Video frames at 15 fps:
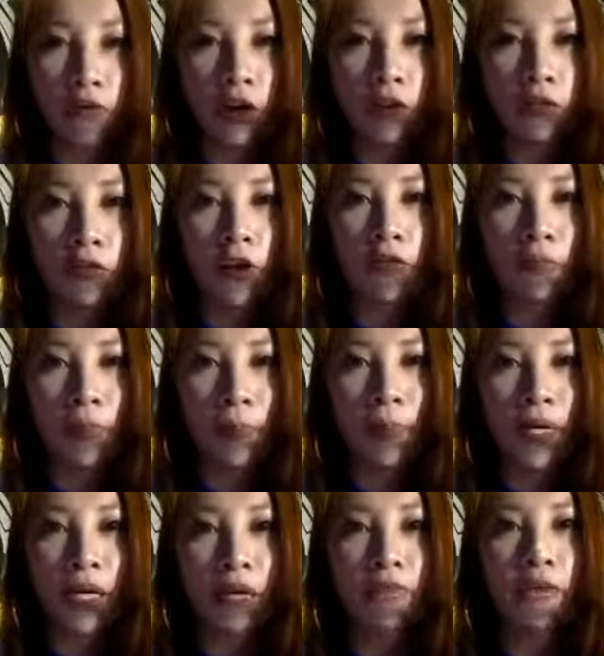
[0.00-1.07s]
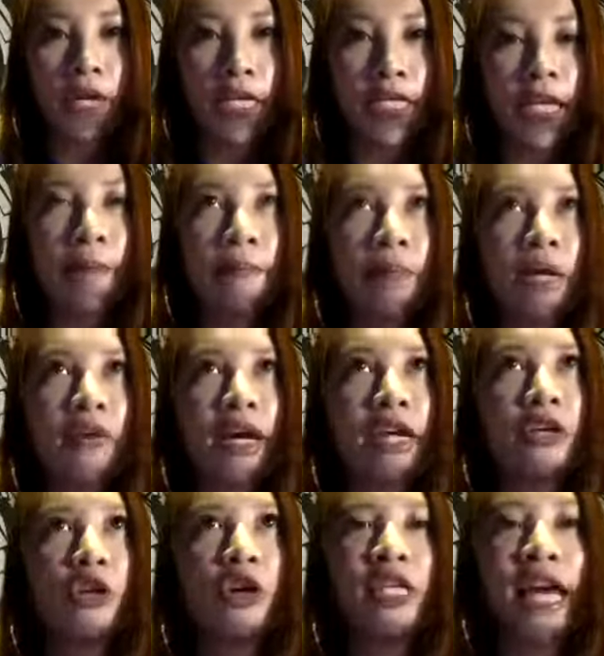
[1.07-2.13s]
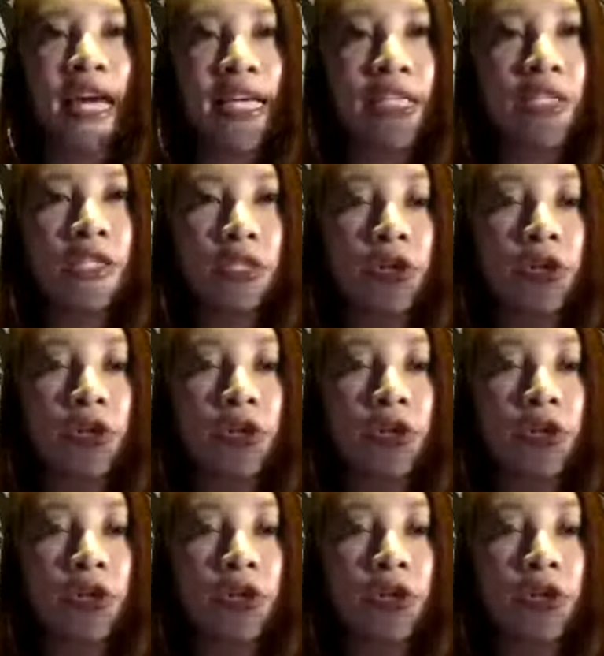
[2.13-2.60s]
of of people. For example, right, you're nice.